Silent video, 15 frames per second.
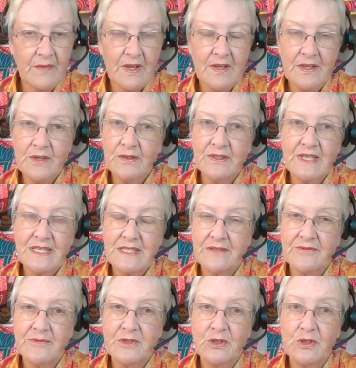You can get it
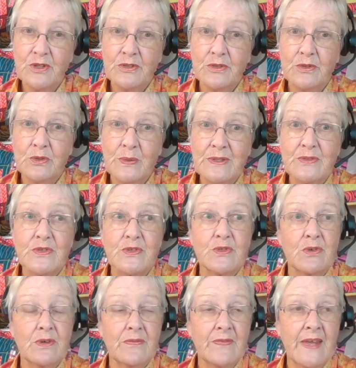from your local quilt
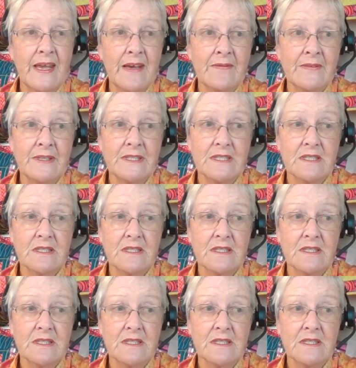store if they have it.